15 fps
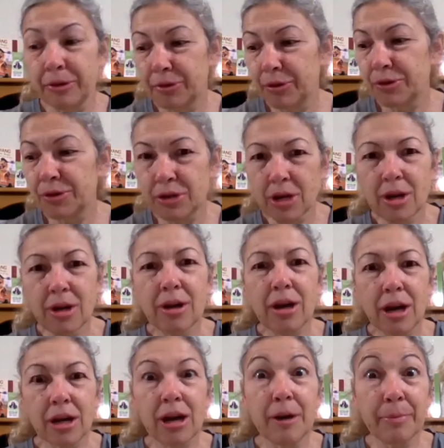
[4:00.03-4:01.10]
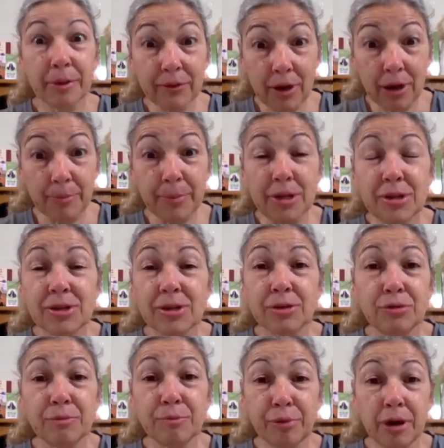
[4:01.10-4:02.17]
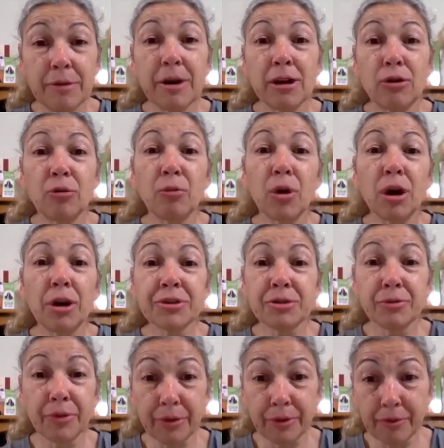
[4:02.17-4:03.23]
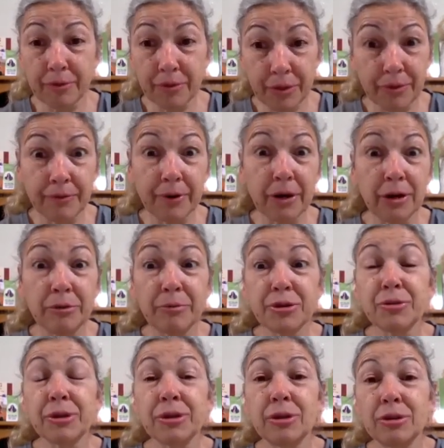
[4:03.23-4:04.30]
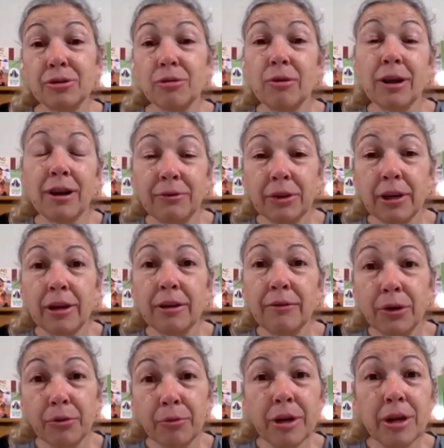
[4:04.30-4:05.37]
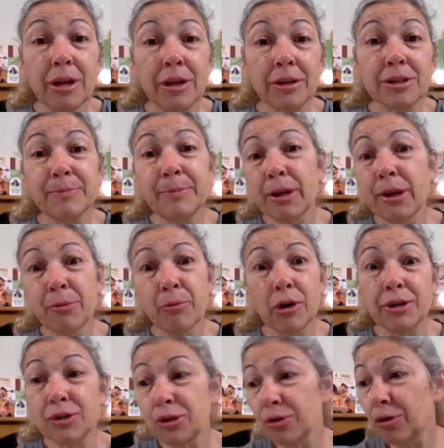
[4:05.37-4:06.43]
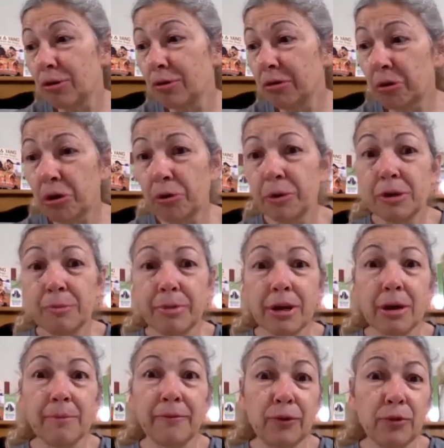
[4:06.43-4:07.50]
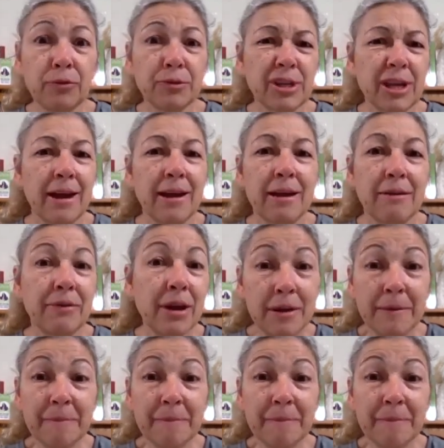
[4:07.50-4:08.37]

there's a couple of companies that do prey model raw, so they're very restricted and don't have a lot of ingredients. But otherwise, you're going to pick up foods that have